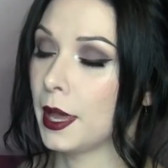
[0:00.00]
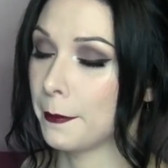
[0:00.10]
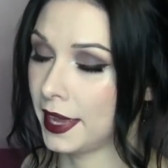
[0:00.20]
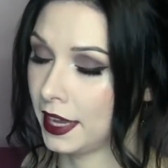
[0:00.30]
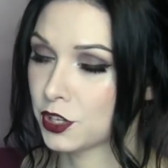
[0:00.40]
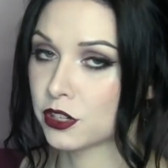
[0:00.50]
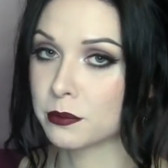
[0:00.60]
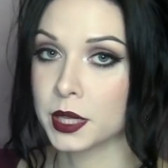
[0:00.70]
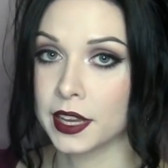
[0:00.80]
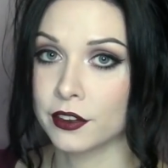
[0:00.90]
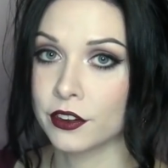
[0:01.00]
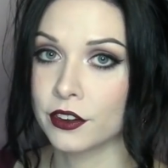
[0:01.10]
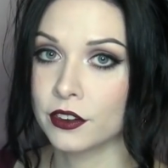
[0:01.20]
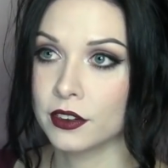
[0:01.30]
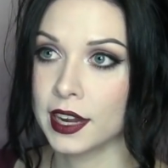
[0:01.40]
a passion
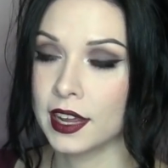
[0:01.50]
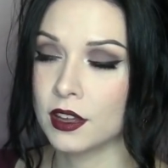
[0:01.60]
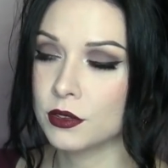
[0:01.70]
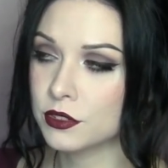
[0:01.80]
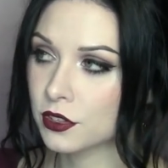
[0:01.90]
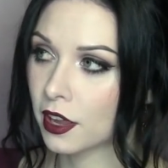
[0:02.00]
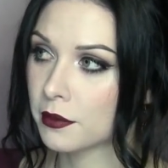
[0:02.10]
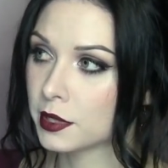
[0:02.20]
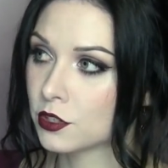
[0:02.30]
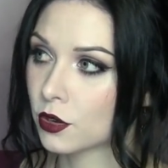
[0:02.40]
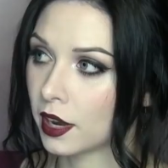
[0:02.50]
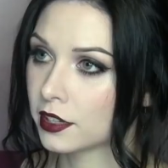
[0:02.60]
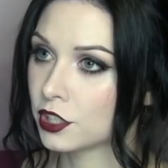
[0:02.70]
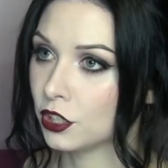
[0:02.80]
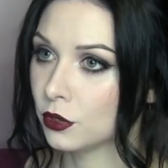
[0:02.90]
planner now, so I've been
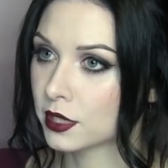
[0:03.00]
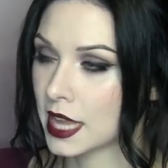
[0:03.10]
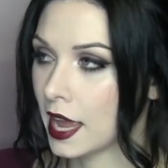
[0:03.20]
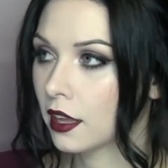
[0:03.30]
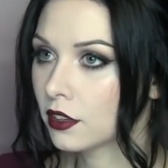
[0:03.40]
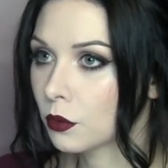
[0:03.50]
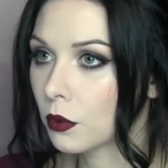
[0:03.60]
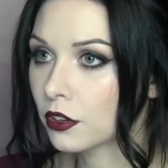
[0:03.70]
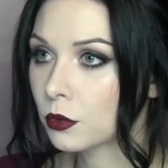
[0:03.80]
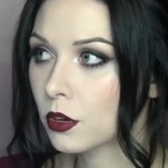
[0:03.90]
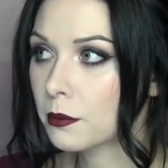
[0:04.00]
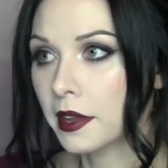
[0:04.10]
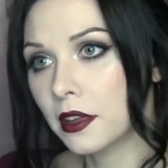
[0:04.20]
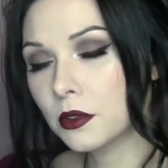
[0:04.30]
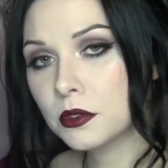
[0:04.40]
trying to use that to work toward
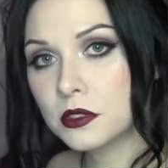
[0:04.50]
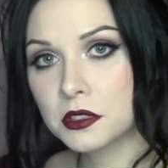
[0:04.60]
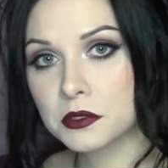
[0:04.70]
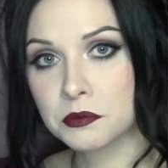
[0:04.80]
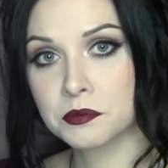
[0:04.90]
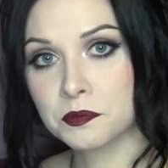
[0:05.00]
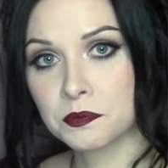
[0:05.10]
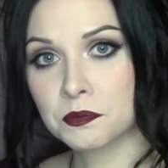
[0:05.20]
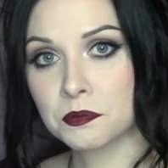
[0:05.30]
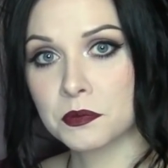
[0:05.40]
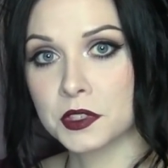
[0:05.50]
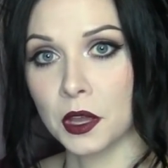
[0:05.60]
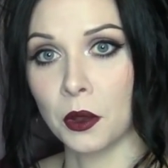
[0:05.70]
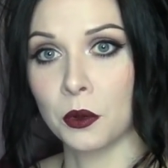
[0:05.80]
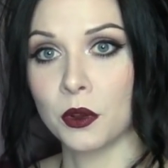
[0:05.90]
my goals.
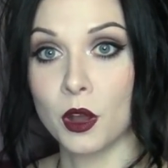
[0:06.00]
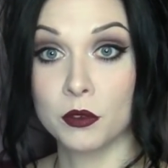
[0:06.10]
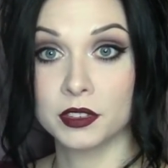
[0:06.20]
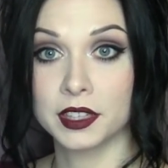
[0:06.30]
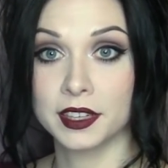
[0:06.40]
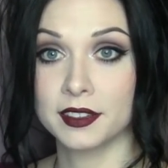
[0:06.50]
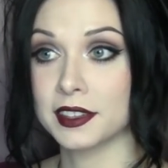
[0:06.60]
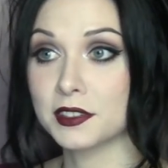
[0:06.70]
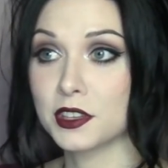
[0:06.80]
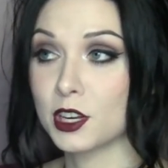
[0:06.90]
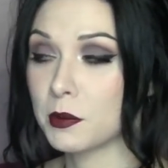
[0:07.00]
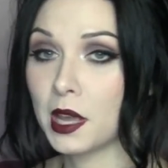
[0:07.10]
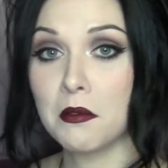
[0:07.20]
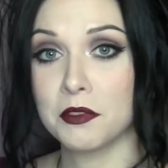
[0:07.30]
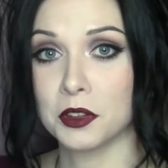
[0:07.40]
So hopefully that's going to be
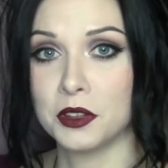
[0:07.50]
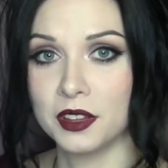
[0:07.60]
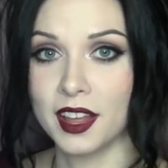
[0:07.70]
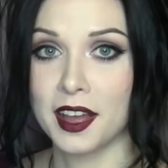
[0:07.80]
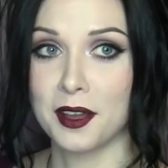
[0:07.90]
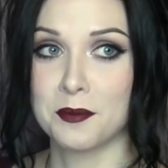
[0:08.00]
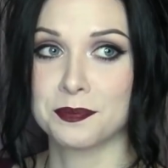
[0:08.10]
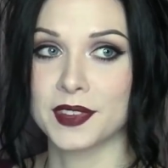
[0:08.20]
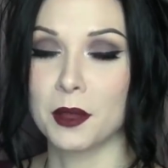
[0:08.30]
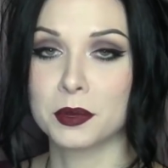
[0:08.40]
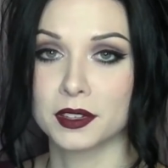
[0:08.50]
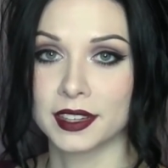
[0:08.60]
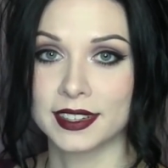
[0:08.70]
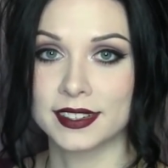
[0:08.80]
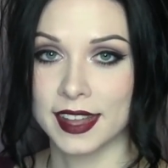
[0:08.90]
helpful. I'll put a
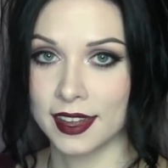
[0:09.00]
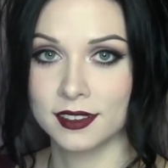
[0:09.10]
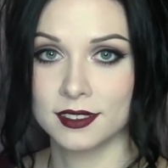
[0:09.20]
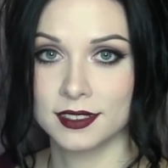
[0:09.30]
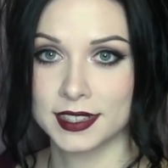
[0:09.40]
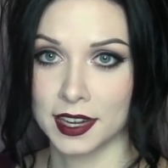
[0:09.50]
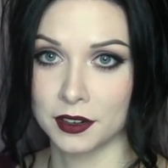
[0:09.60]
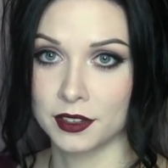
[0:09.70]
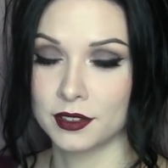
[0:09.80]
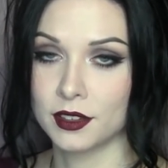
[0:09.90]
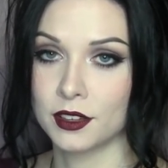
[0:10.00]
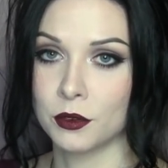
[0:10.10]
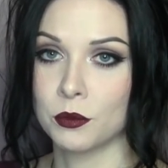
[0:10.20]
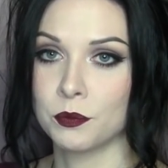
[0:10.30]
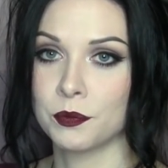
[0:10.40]
link to that down
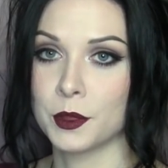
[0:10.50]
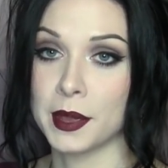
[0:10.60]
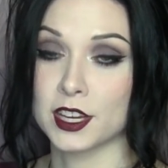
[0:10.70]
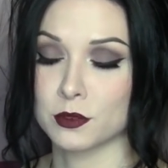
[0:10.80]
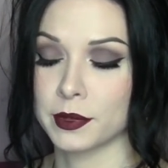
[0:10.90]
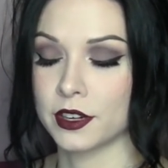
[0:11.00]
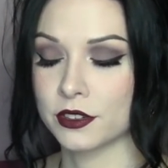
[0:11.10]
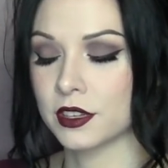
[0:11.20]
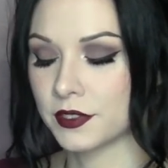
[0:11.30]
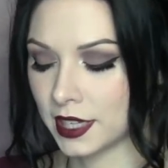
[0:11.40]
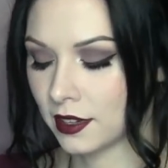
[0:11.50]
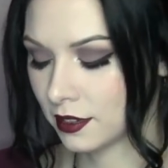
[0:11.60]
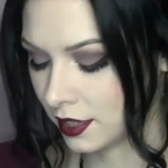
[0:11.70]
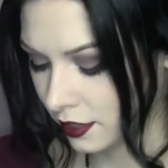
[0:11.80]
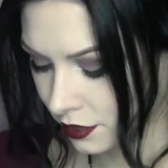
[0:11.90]
in the passion planner stuff
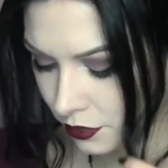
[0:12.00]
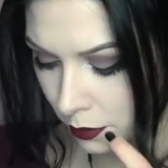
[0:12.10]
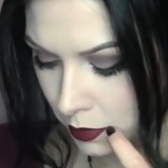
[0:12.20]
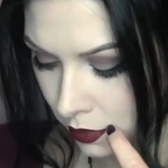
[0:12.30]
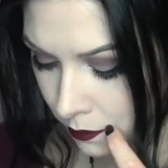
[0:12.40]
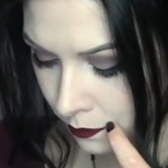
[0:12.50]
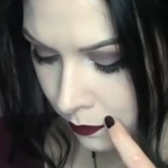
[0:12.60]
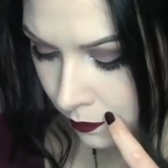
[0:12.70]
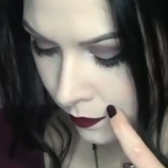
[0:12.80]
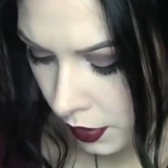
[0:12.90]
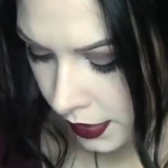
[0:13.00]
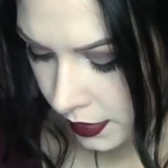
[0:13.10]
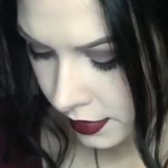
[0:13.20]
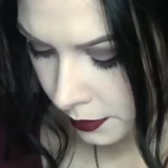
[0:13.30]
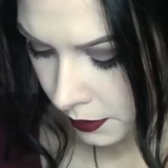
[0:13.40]
down in the description. What
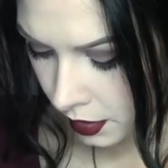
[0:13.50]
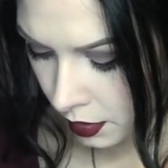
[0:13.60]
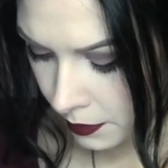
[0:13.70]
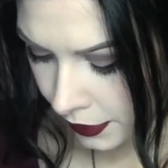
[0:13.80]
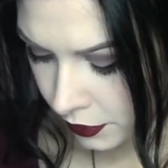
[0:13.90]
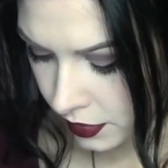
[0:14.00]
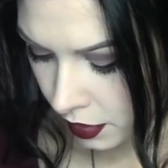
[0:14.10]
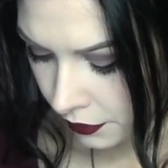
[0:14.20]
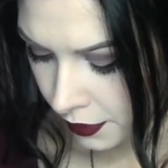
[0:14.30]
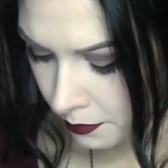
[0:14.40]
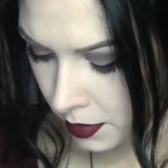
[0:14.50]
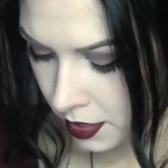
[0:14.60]
is something about yourself